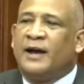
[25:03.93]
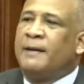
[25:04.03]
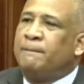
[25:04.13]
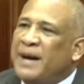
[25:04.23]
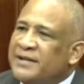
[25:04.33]

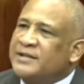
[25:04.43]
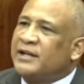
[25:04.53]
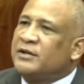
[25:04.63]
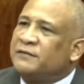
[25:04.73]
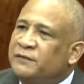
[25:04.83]
a
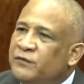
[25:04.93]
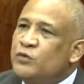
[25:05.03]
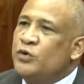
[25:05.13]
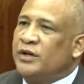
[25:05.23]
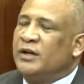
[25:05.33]
basket of
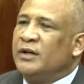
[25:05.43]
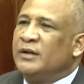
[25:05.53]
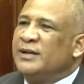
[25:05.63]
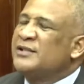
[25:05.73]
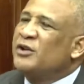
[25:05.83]
food,
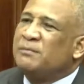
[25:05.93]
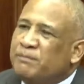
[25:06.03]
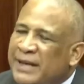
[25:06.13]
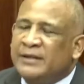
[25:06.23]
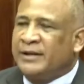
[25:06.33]
that's not
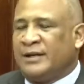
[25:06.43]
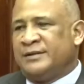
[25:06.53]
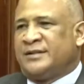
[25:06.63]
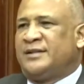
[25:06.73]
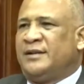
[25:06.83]

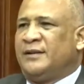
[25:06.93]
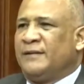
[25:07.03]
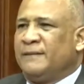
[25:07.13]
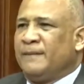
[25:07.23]
mendicancy.